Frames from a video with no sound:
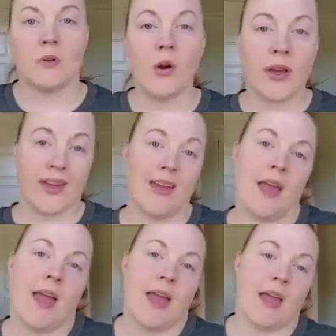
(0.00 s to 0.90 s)
Okay,
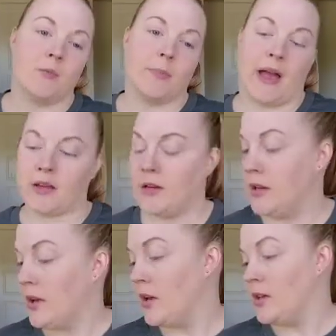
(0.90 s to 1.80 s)
and we're back.
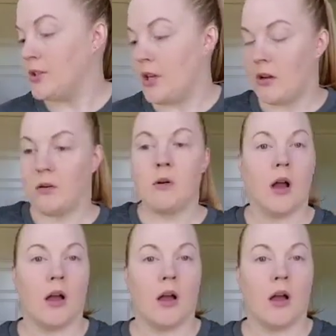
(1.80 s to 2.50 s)
So